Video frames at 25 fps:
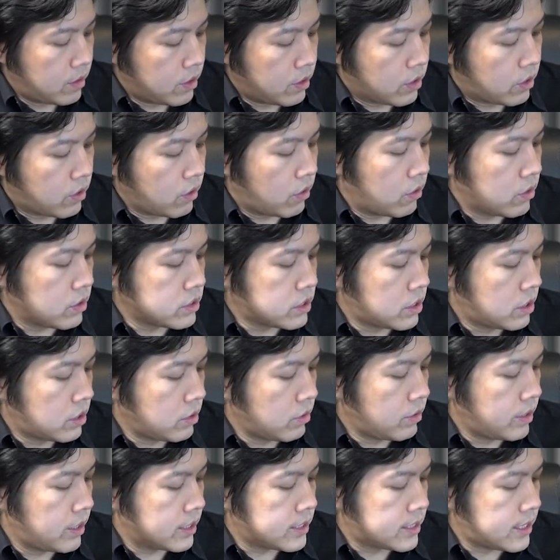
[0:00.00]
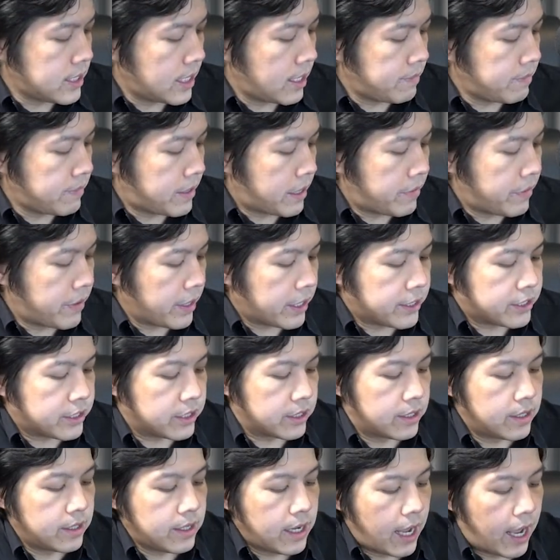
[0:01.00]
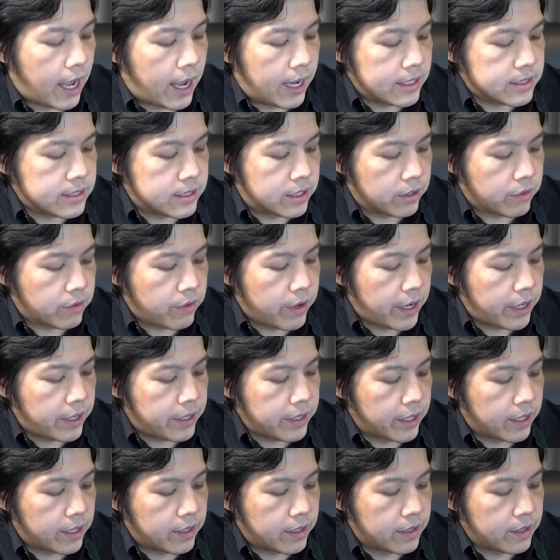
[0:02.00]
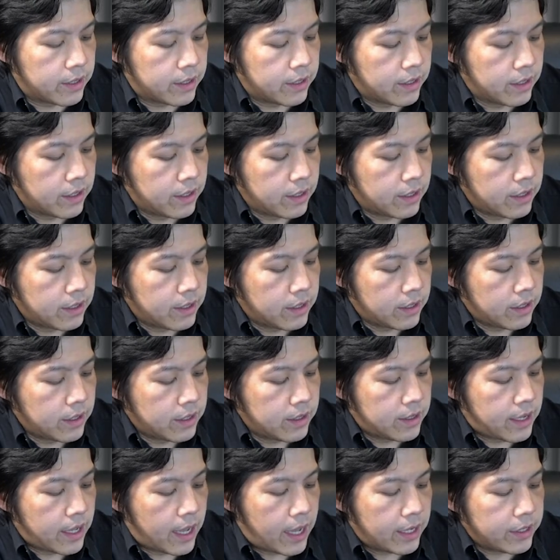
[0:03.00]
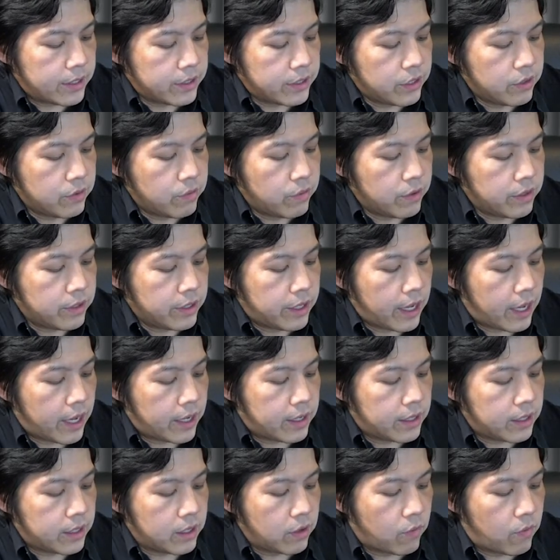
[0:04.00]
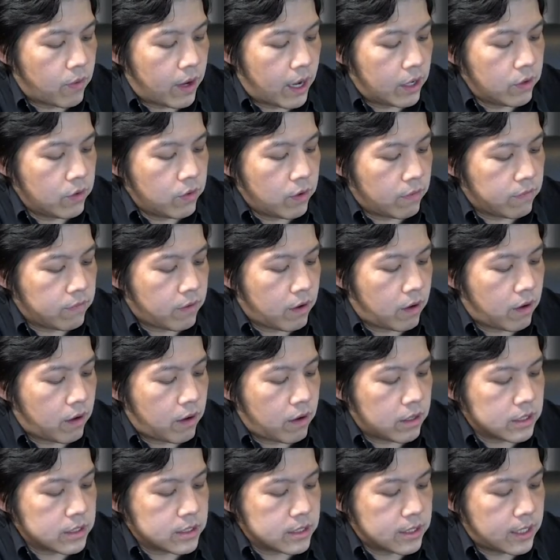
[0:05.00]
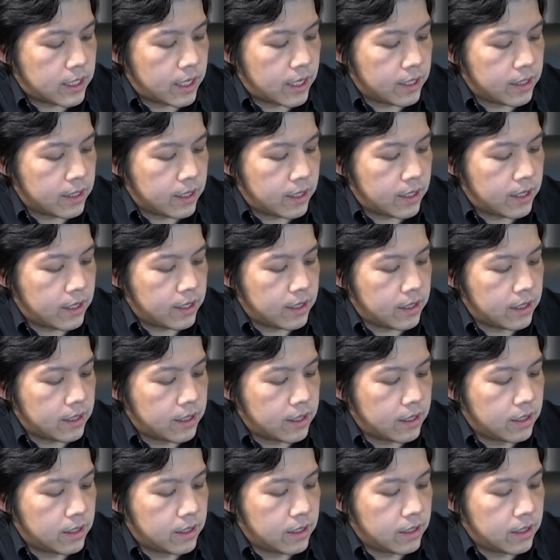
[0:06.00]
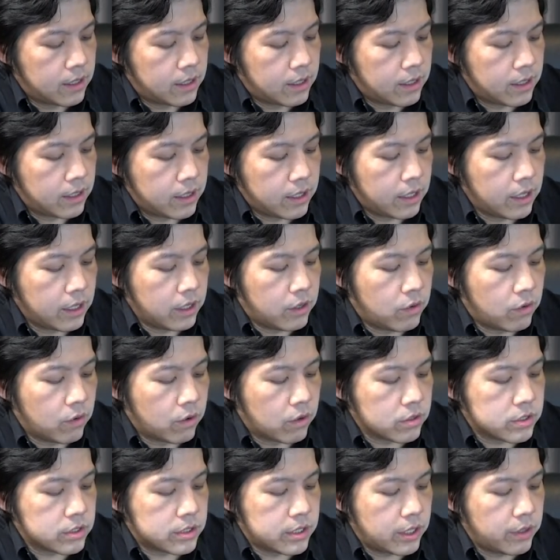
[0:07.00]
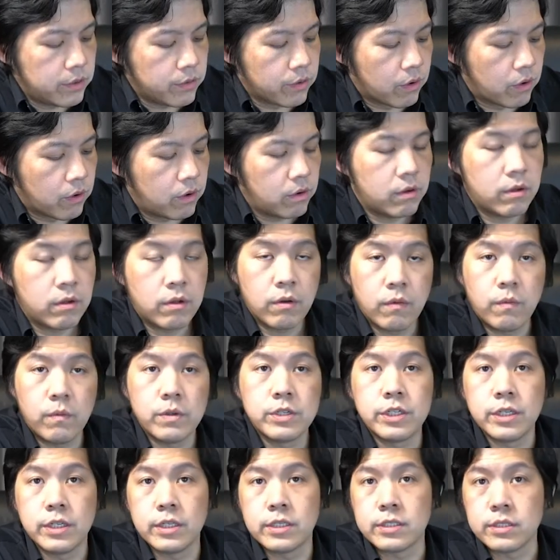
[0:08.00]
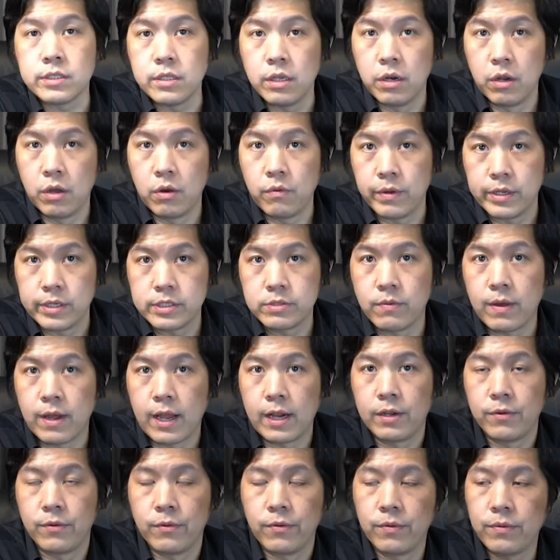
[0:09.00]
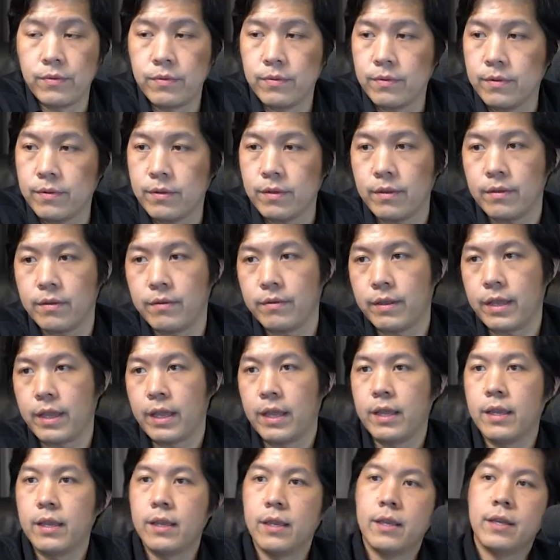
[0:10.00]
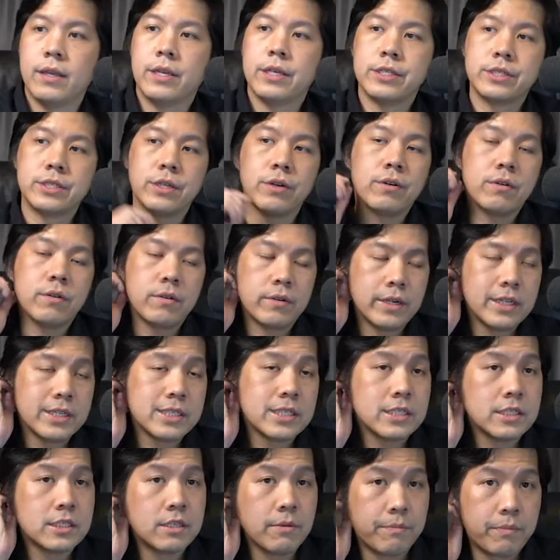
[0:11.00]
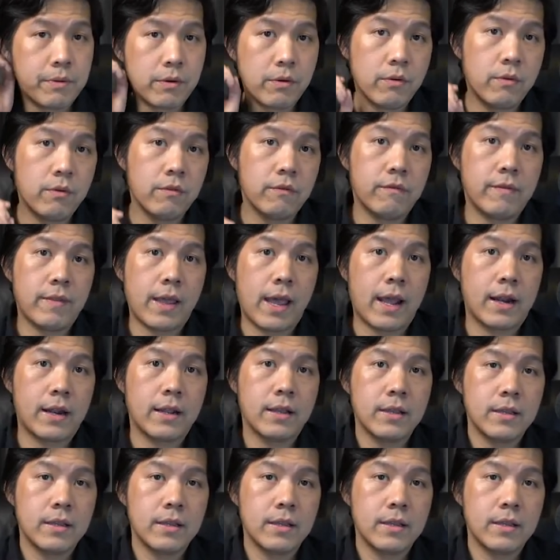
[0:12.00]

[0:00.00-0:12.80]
goes to the same direction as the gradient, that you would get the value of cos theta equals 0, which is the lowest value. Okay, so this is the proof that